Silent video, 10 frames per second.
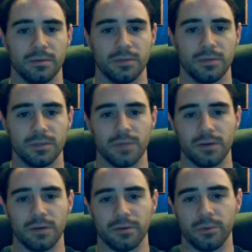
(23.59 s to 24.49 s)
which is made
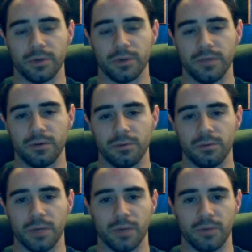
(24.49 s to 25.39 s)
all the more difficult
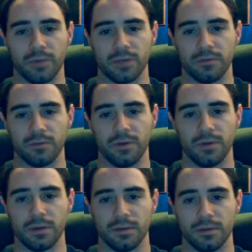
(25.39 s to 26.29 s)
by my
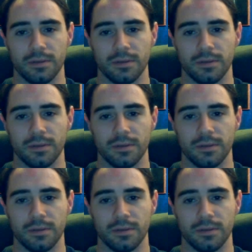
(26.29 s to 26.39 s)
misophonia,